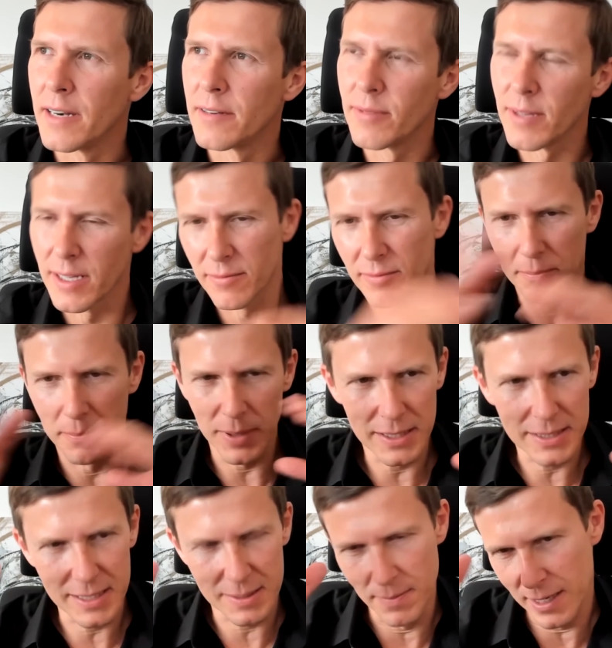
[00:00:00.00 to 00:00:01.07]
we
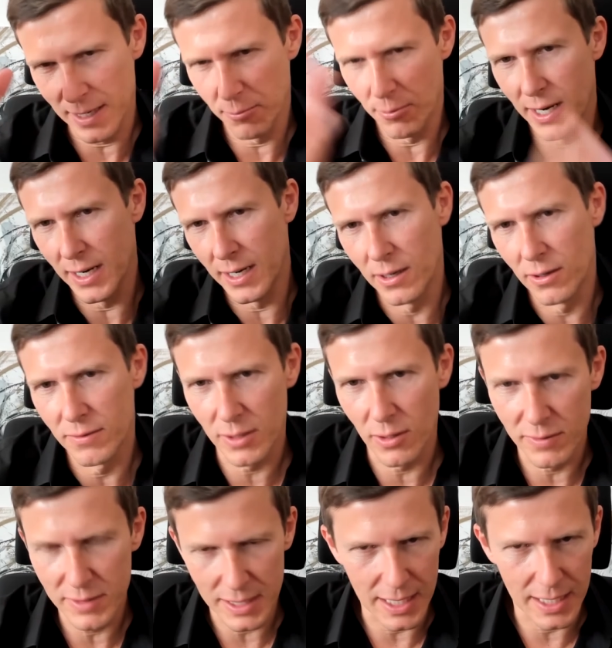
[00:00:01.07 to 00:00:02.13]
built this middleware
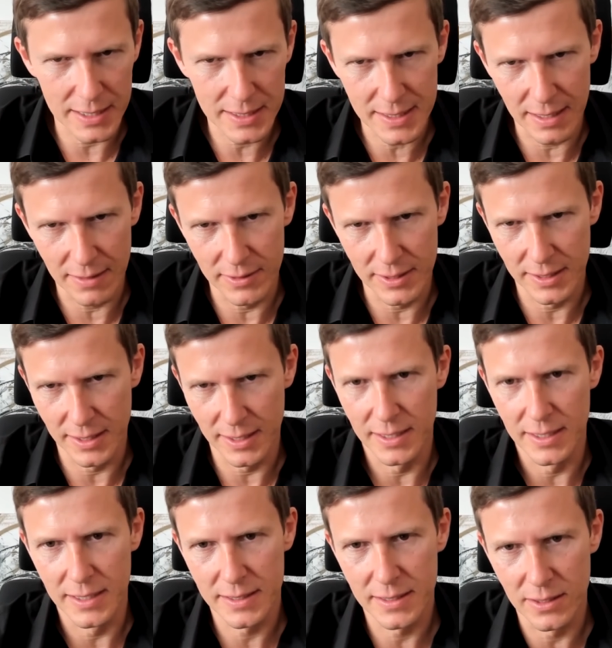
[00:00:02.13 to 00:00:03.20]
over the last 7
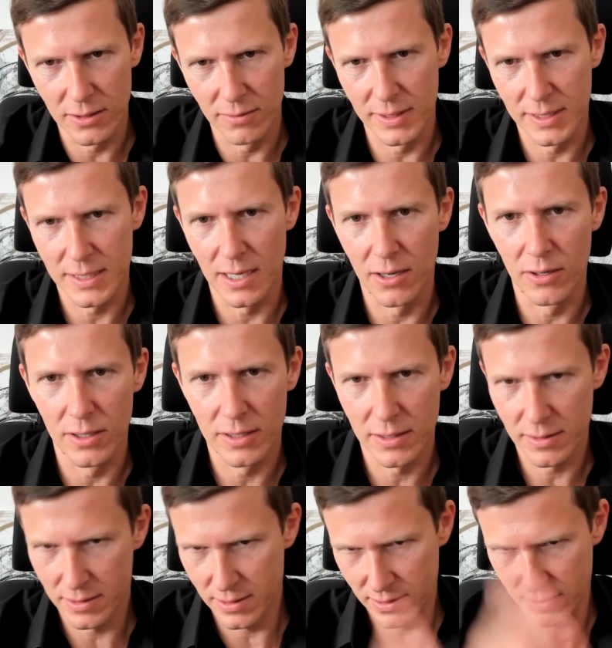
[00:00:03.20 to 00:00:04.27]
years, with our
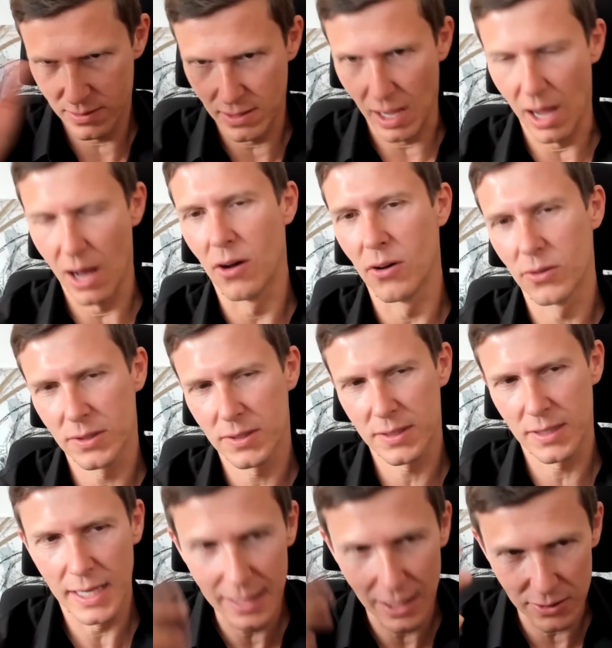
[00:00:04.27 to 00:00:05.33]

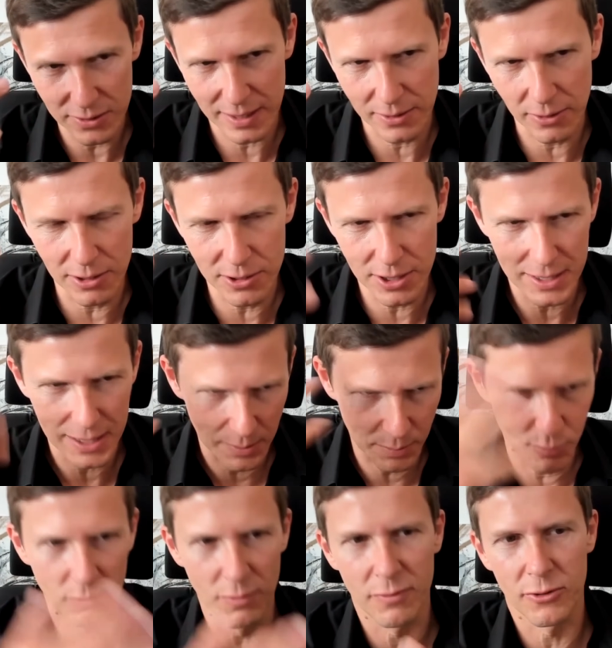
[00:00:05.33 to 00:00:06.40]
in-house technologies like
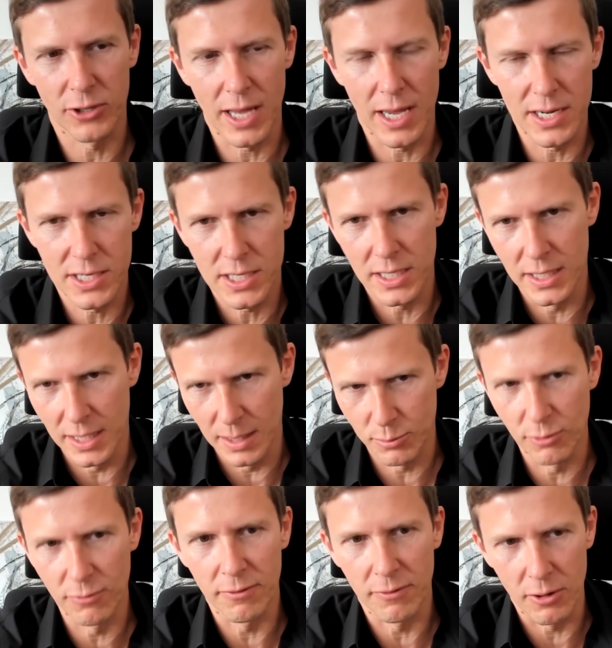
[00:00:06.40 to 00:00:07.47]
proof of location and
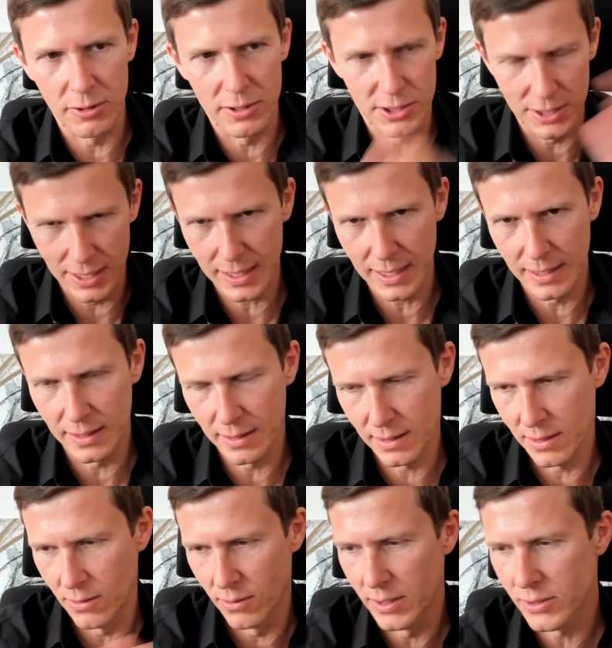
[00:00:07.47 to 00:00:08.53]
proof of origin. I can
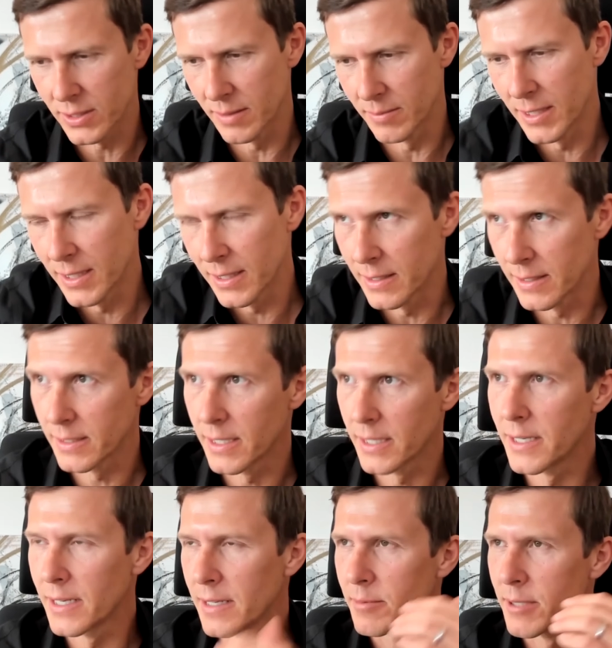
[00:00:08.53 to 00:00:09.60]
go into them in a
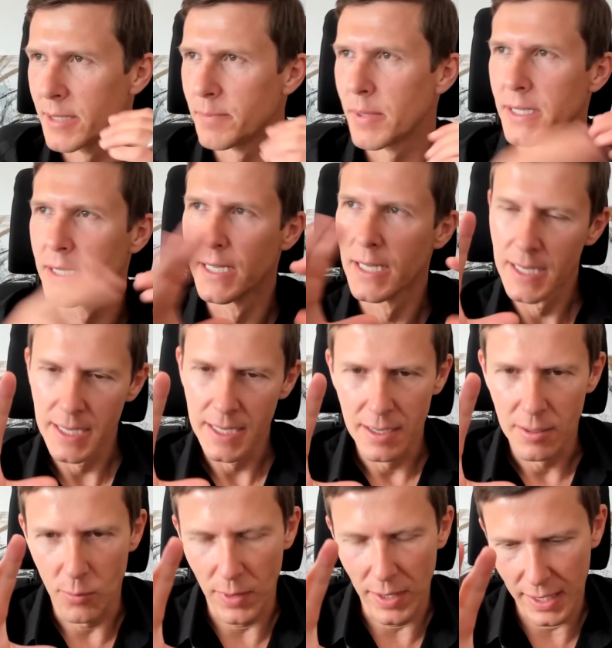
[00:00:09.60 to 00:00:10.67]
little bit, but
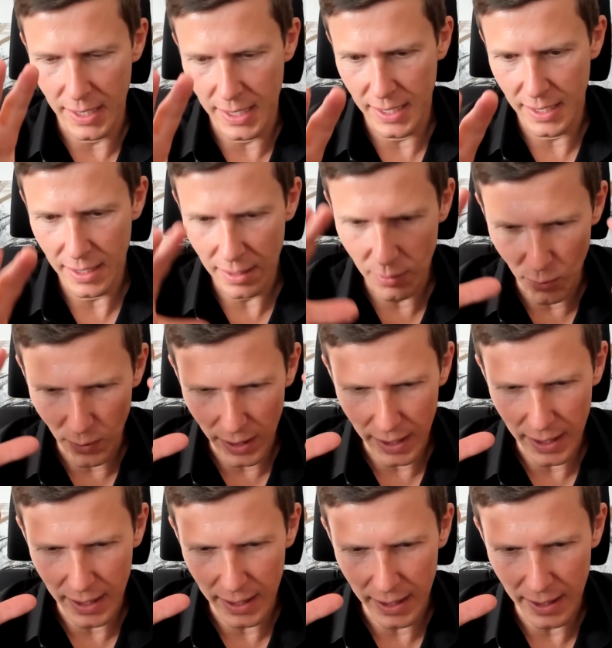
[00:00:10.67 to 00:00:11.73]

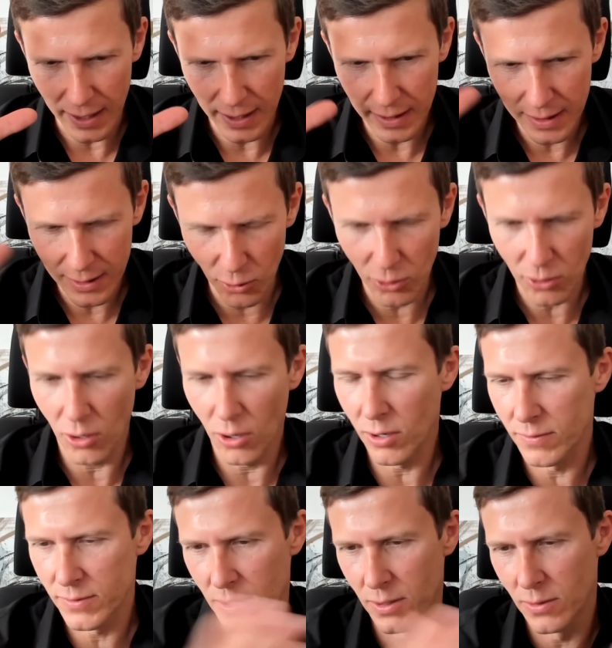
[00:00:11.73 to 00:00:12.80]
we took
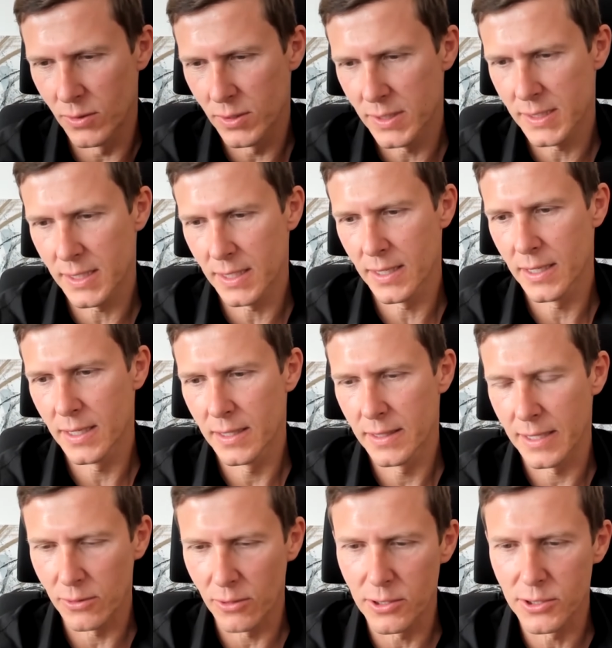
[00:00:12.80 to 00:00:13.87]
all of those
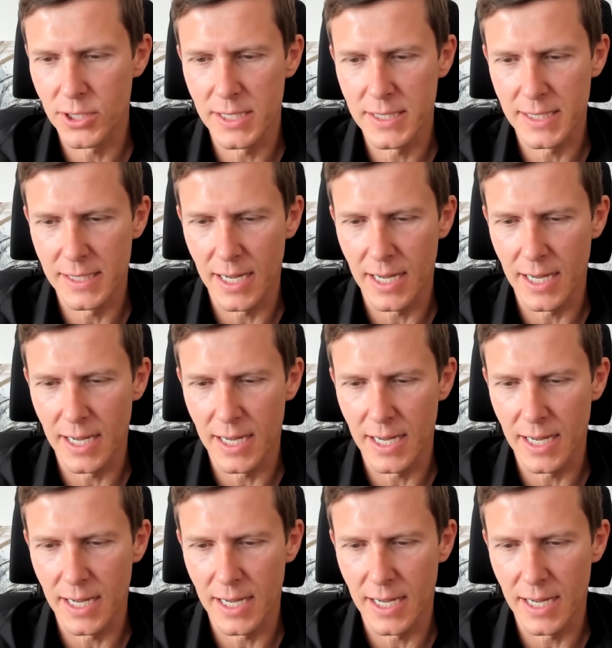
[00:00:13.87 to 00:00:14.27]
technologies and